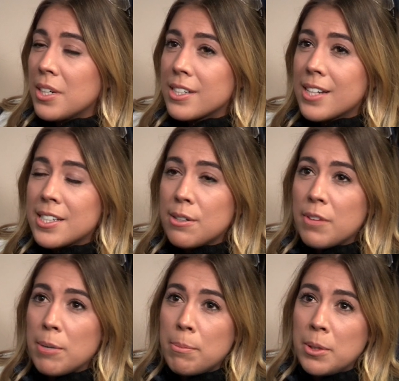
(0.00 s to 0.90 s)
an excessive
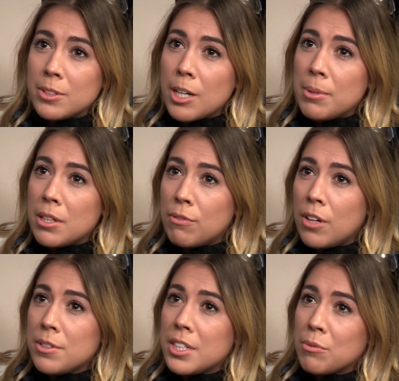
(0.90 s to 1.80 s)
vapour build-up in the
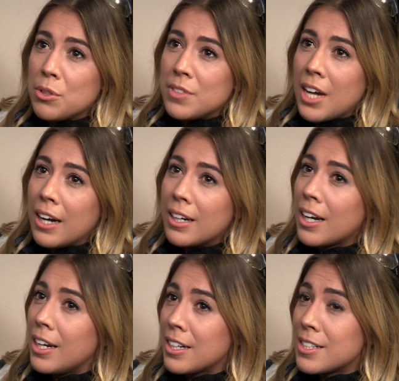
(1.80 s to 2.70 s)
floating roof tank
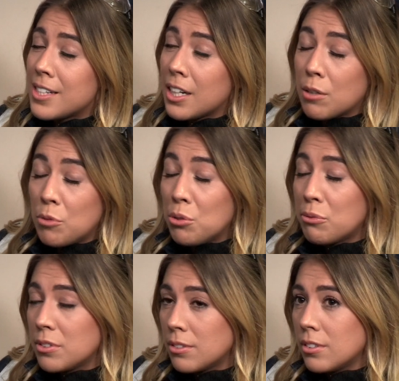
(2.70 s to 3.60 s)
and it could sink the
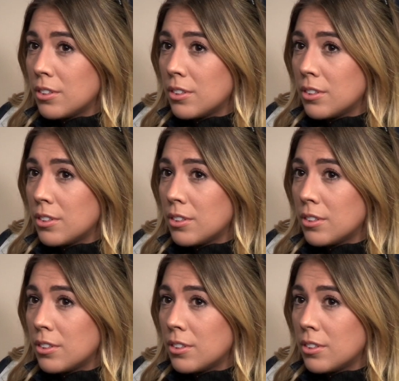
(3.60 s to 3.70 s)
roof.